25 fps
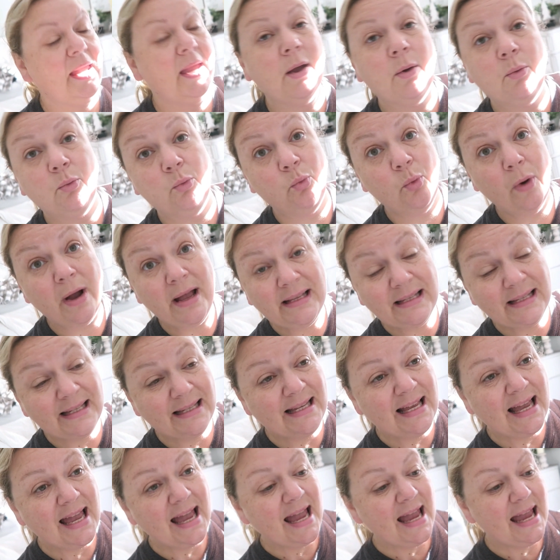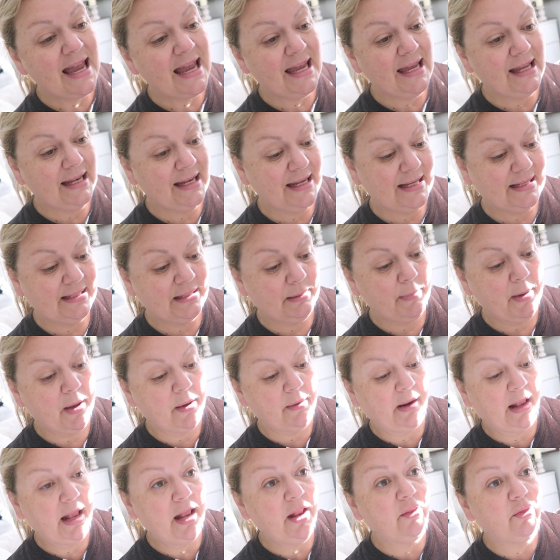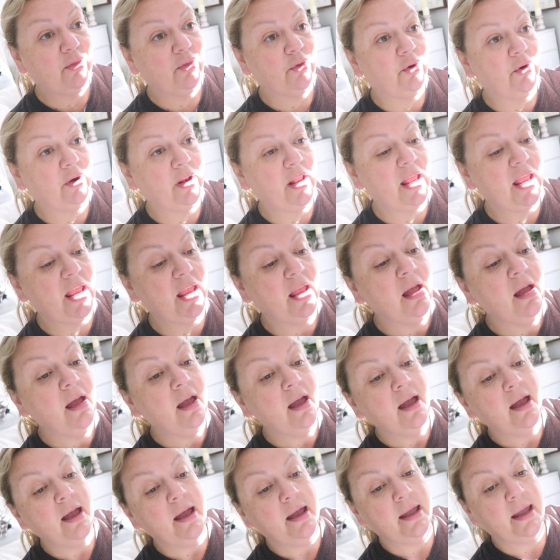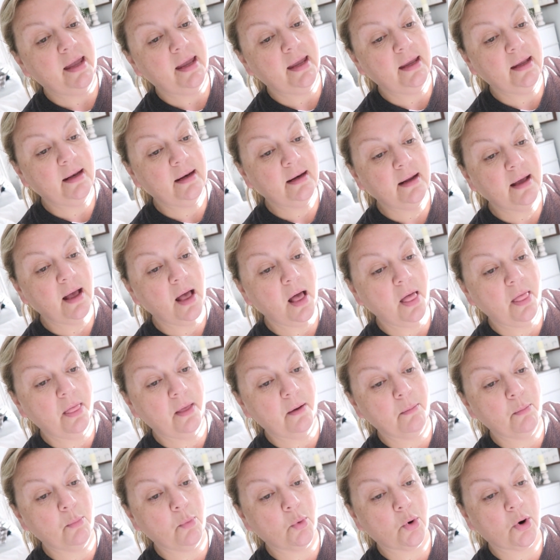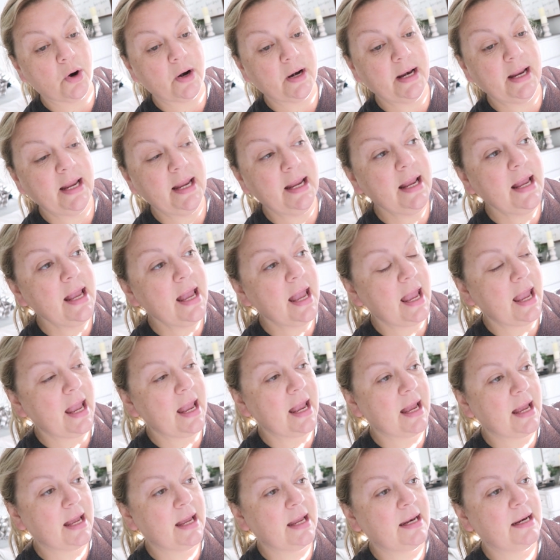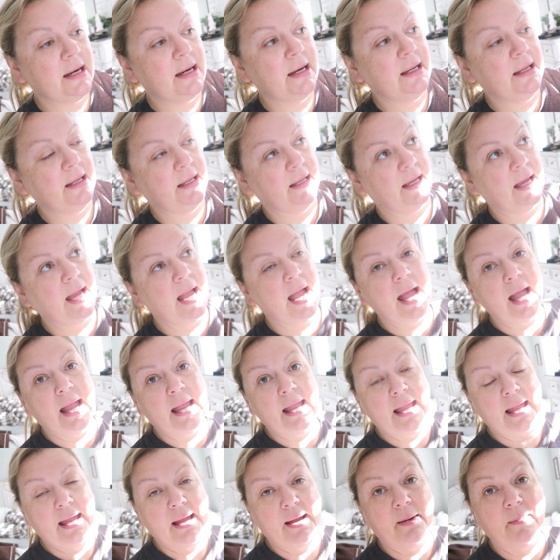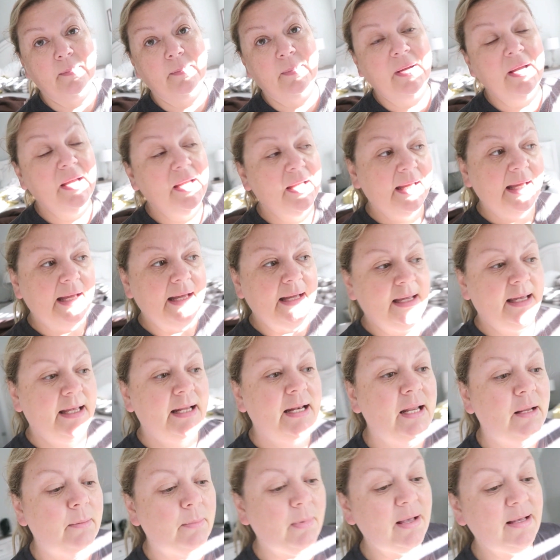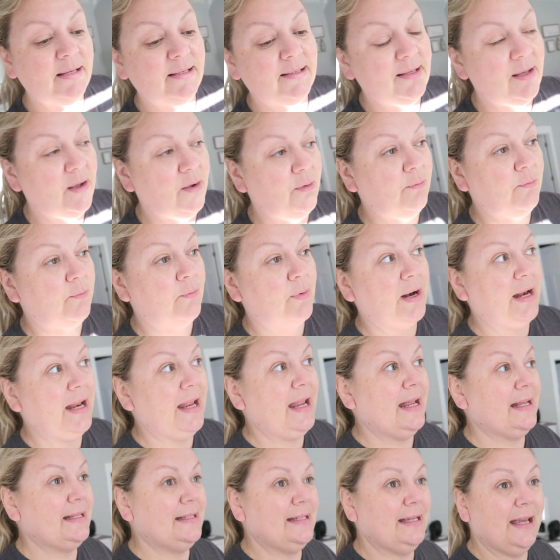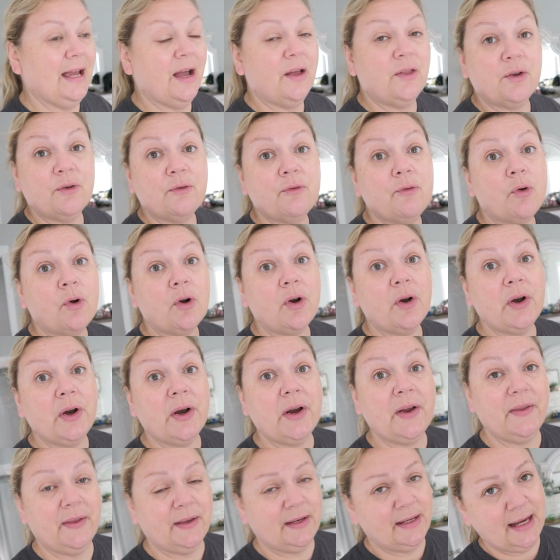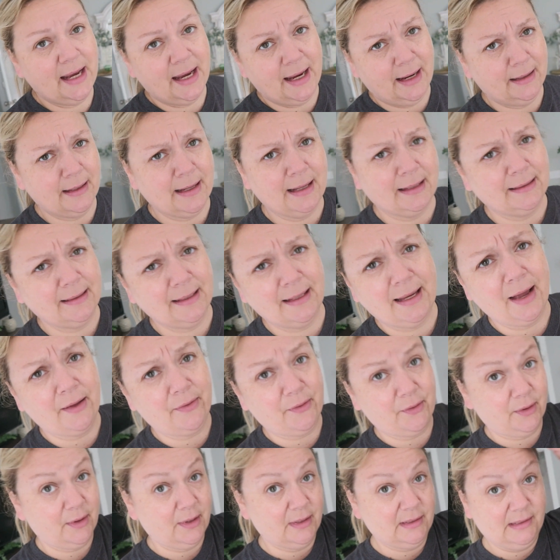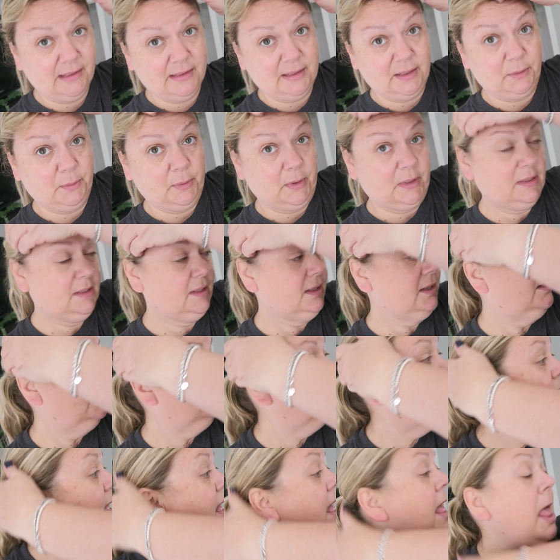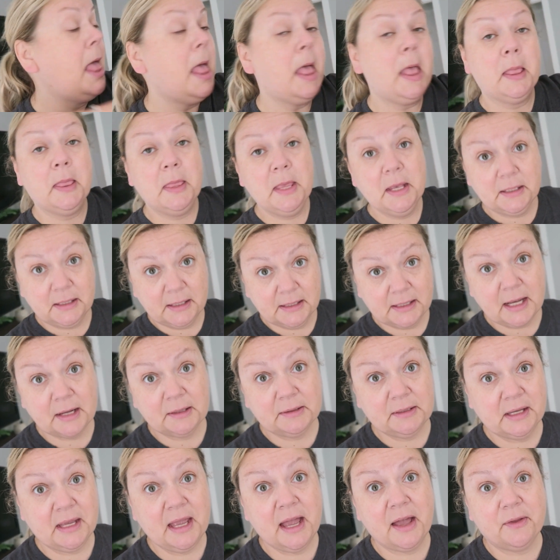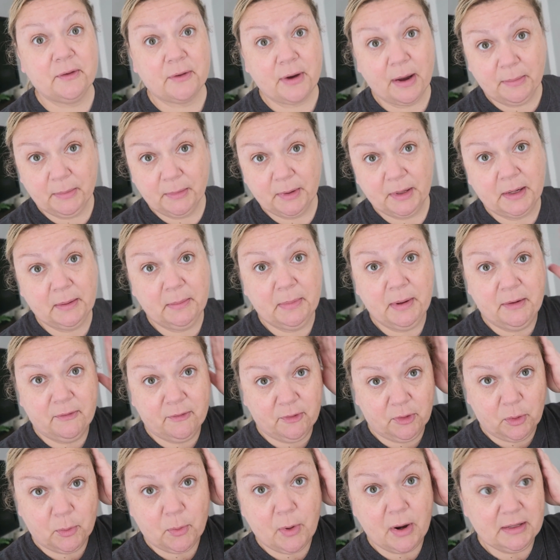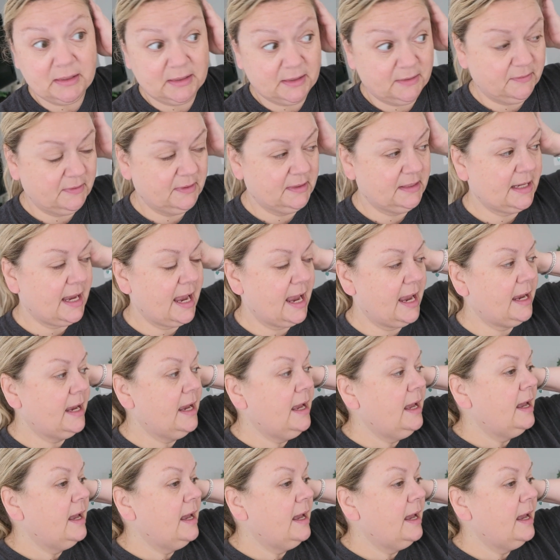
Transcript: Wednesday. It is about 8:30 in the morning, and I am getting myself ready and together for the day. Not together, because this is where it's gonna, this is how together I'm gonna be for the rest of the day.